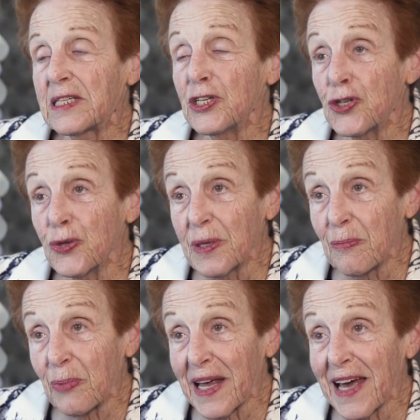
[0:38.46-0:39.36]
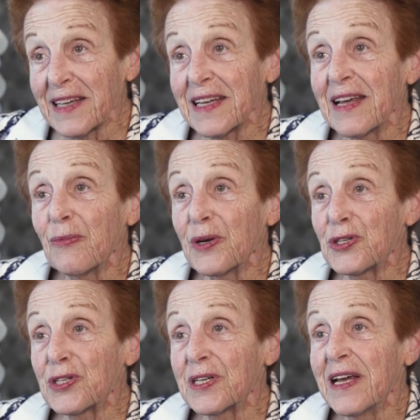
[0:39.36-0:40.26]
tissue implant,
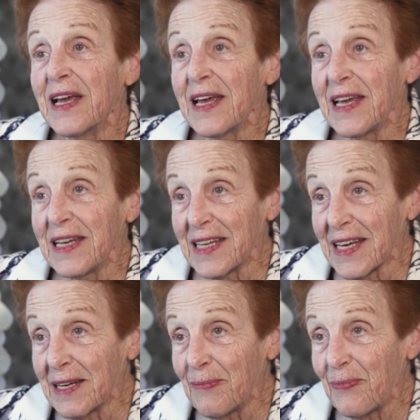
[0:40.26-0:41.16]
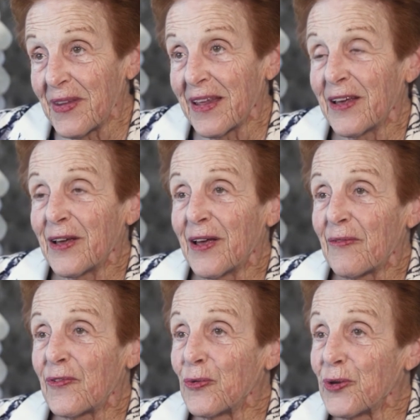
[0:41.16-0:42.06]
which he did.
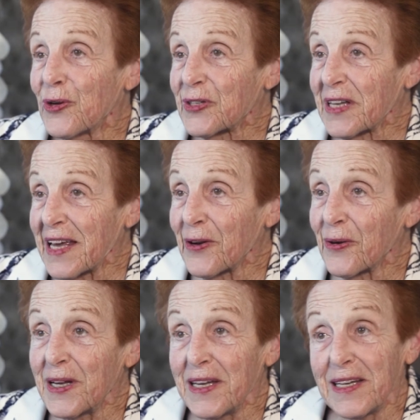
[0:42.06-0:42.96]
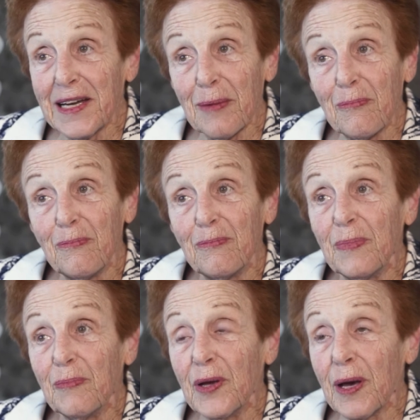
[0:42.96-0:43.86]
A few years later, he did a,
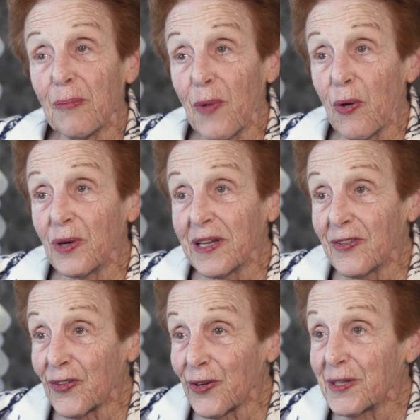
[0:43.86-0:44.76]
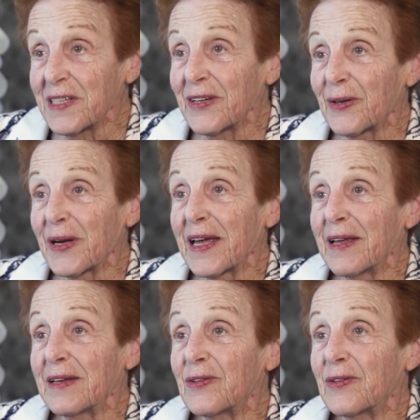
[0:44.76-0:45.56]
a bone insert or a